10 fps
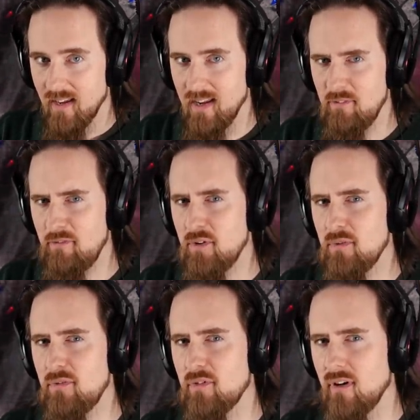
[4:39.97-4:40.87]
If
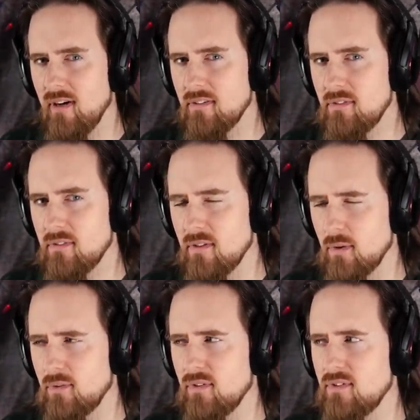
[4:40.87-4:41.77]
you thought
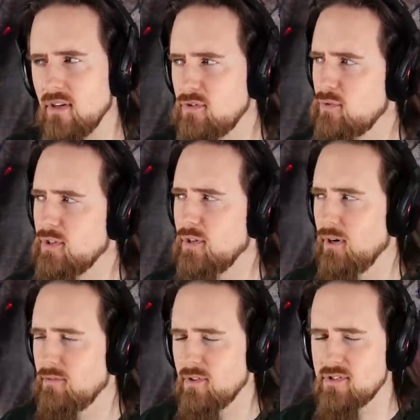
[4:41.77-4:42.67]
there is a
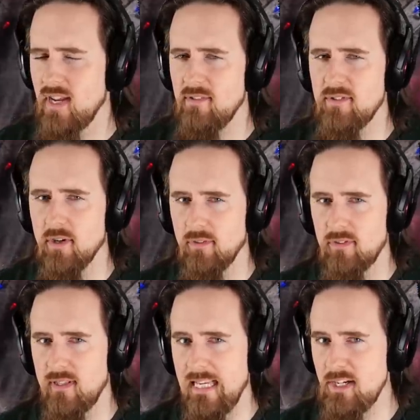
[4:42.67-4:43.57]
disregard for safety on the
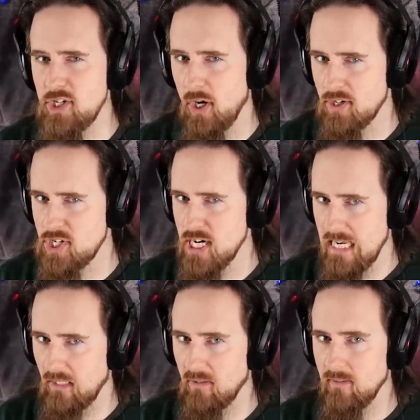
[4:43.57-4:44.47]
Slingshot
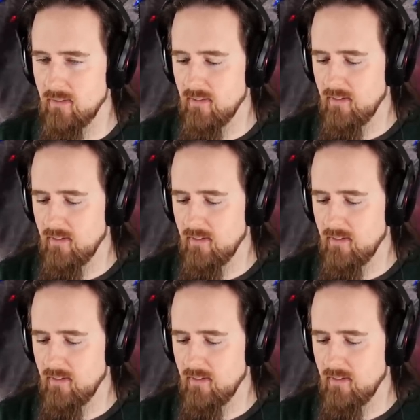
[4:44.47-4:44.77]
channel,